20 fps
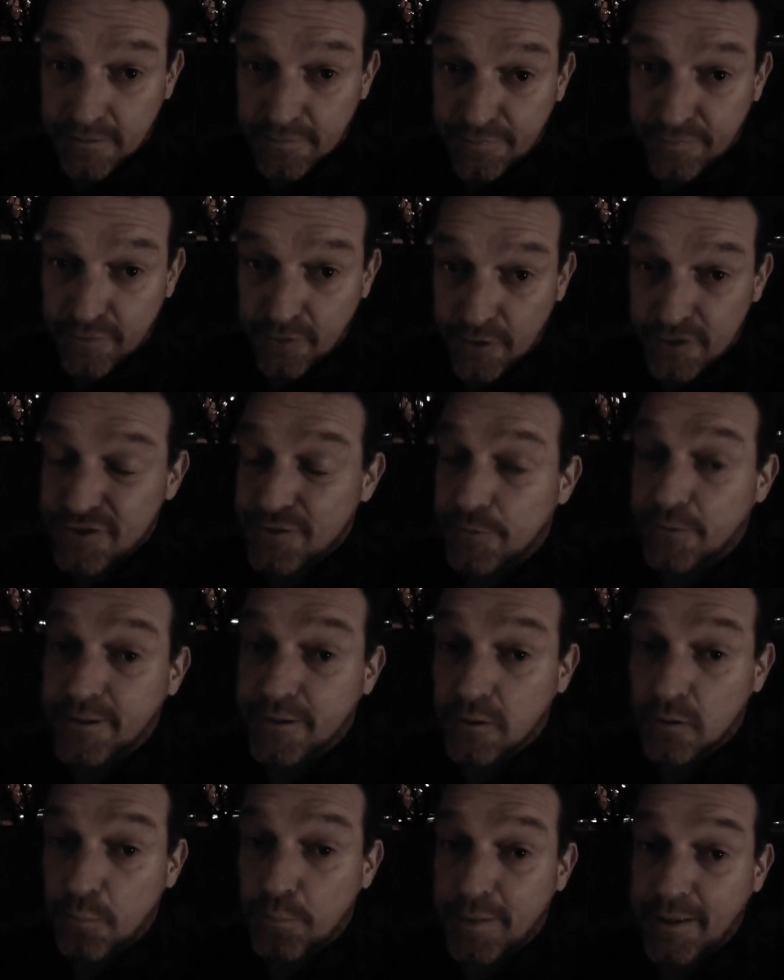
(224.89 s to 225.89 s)
the first
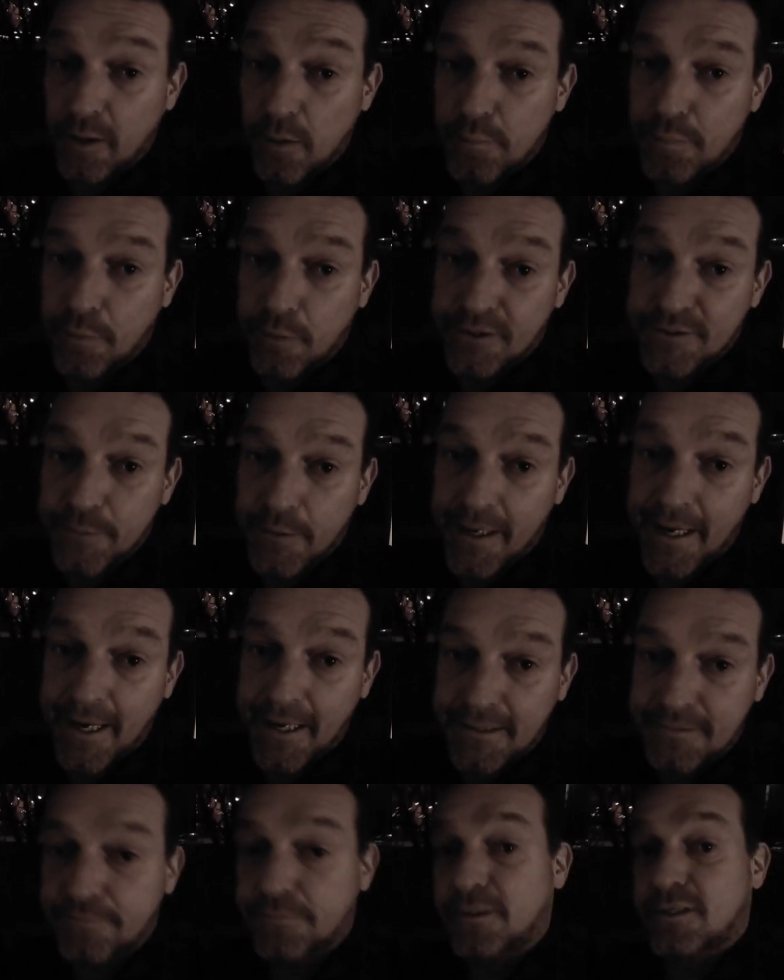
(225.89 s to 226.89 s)
real pedal board we
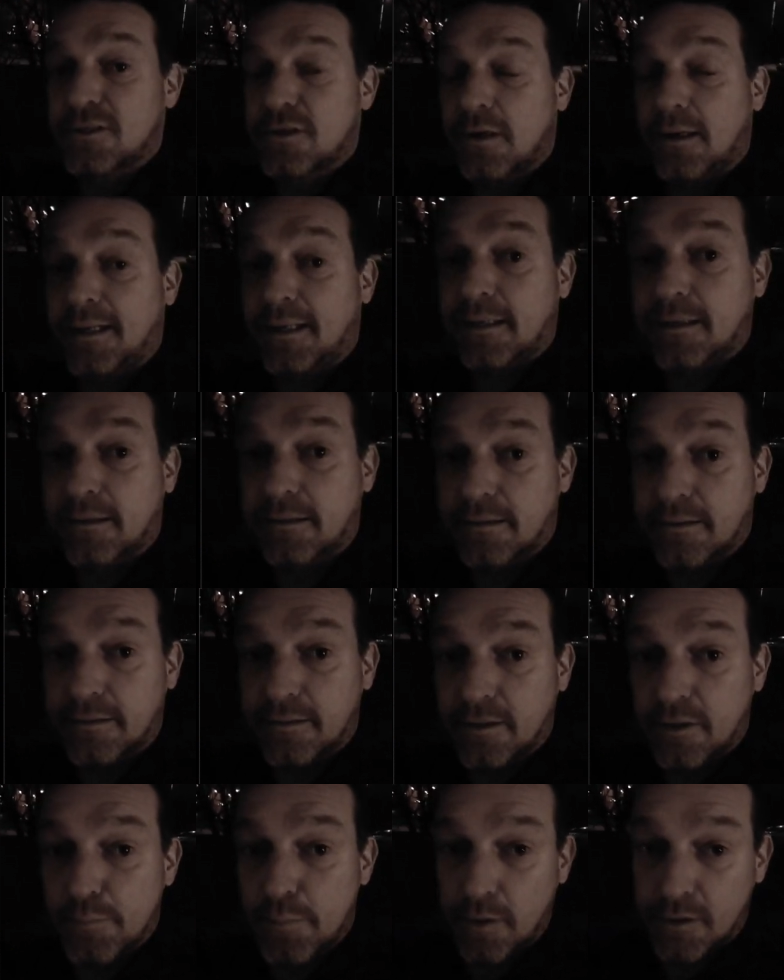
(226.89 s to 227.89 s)
had was like
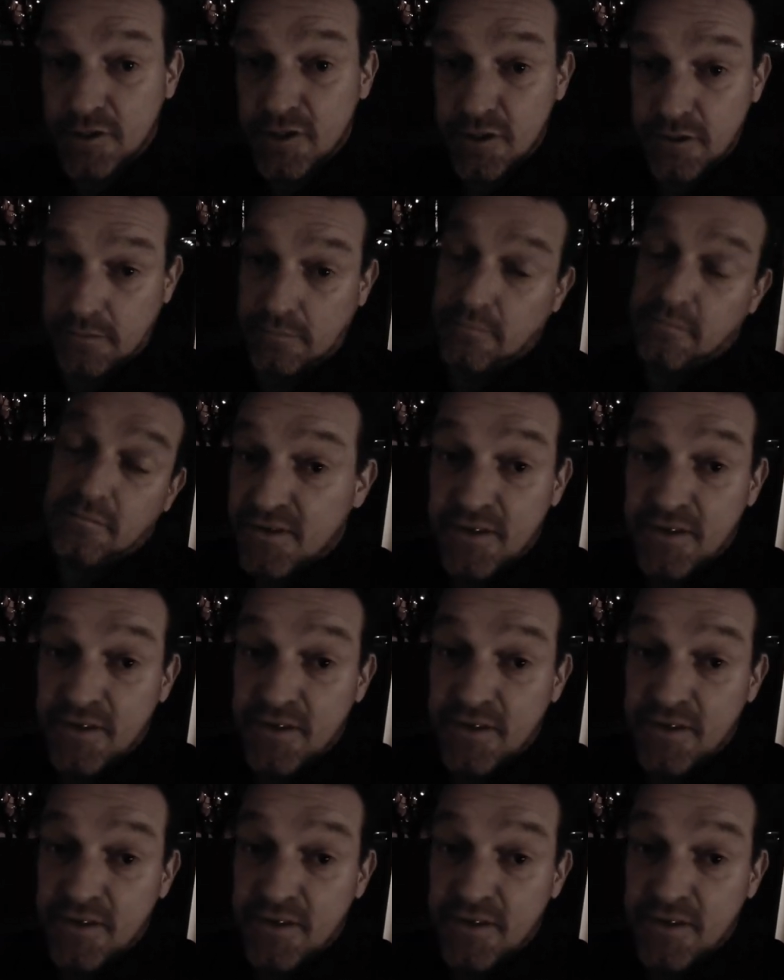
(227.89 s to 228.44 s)
a Boss.